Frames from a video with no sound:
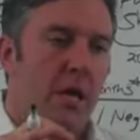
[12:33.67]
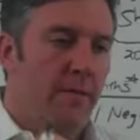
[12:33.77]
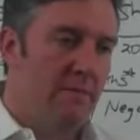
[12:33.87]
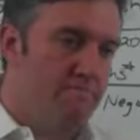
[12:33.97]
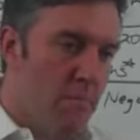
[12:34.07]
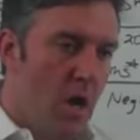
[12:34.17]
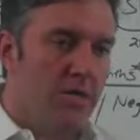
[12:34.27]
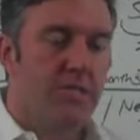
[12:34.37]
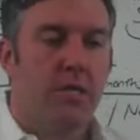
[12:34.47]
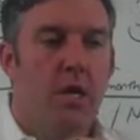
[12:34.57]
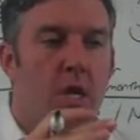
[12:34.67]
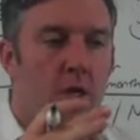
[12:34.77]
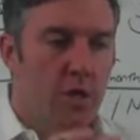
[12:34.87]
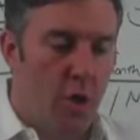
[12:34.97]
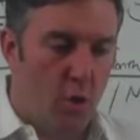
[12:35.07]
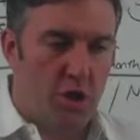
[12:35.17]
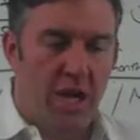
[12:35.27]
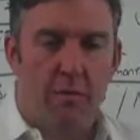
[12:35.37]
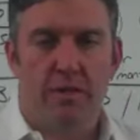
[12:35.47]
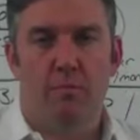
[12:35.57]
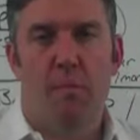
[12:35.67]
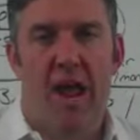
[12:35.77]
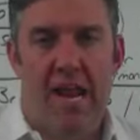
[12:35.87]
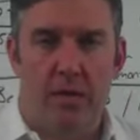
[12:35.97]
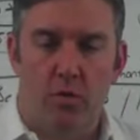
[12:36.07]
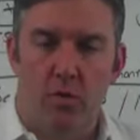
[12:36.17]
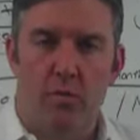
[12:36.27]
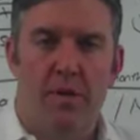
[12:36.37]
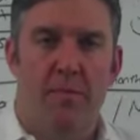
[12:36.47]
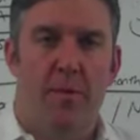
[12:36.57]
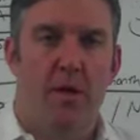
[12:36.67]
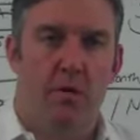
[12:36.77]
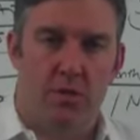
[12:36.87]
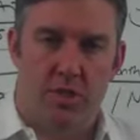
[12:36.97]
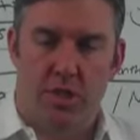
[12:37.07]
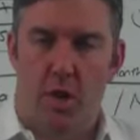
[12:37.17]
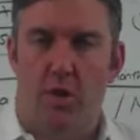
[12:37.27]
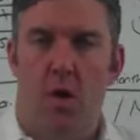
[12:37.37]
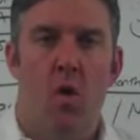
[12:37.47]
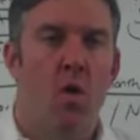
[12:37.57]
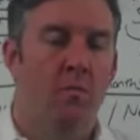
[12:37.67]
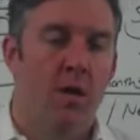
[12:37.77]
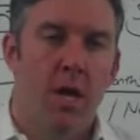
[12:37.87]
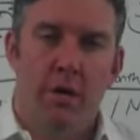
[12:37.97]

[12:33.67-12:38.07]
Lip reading: They must negotiate with the bank, do the BPO, sell the home,